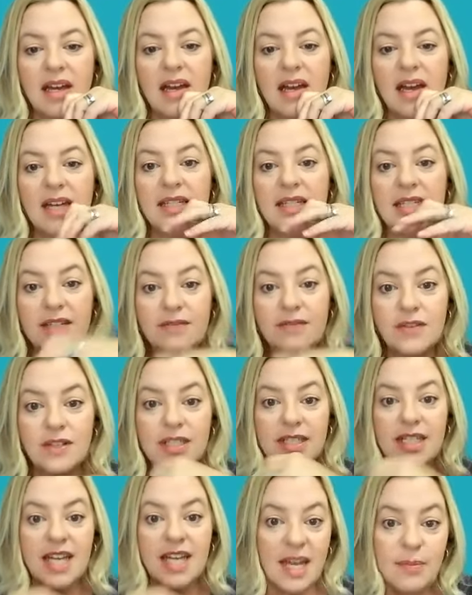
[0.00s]
a
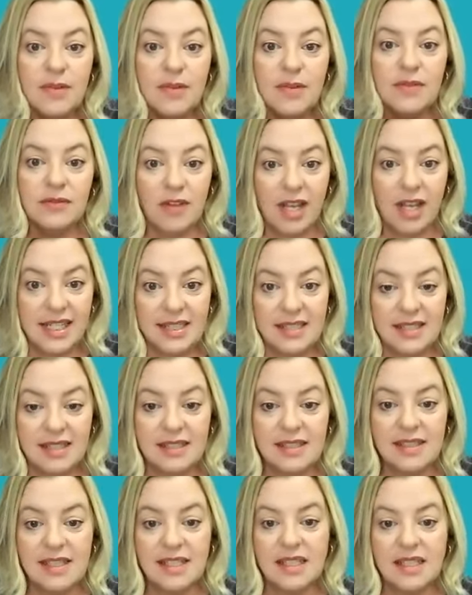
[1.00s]
different type of
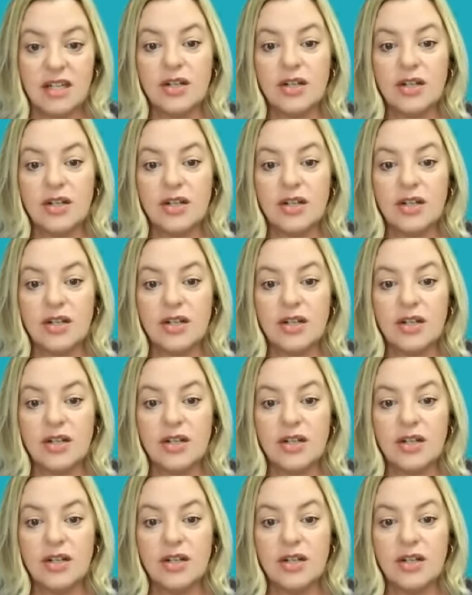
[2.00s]
license, like a